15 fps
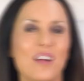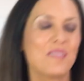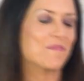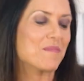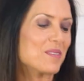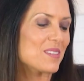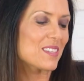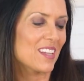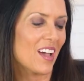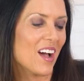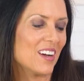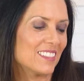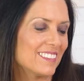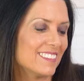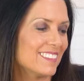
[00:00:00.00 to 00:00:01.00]
almost
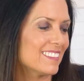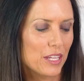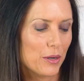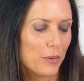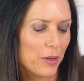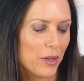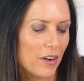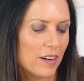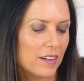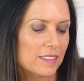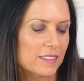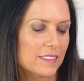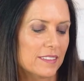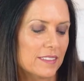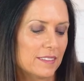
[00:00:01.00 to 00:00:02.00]
done. Here we are.
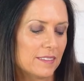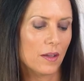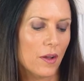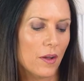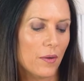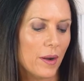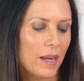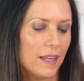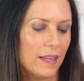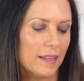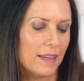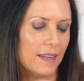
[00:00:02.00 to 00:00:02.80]
Alrighty,